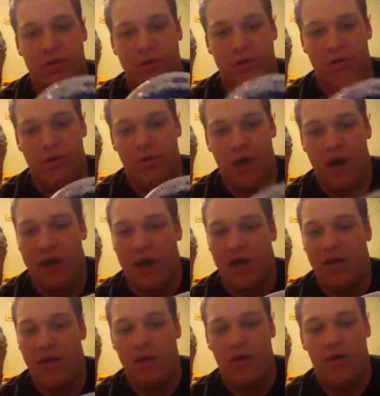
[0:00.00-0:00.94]
I don't know
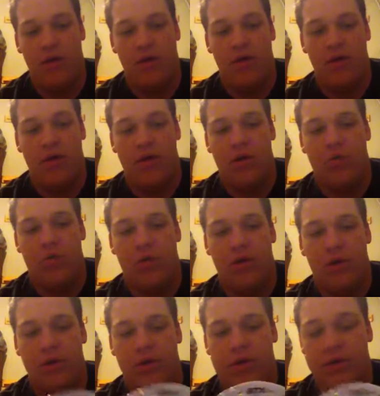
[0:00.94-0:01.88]
why,
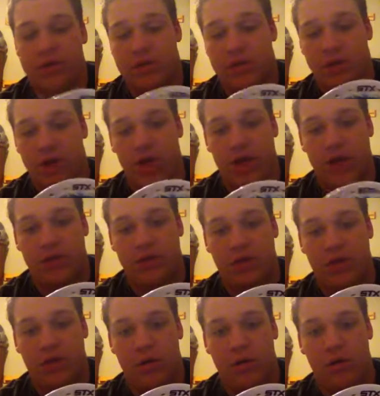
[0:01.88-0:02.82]
but this is a lot
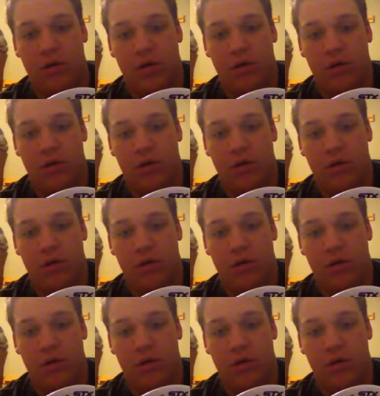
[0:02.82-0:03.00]
easier.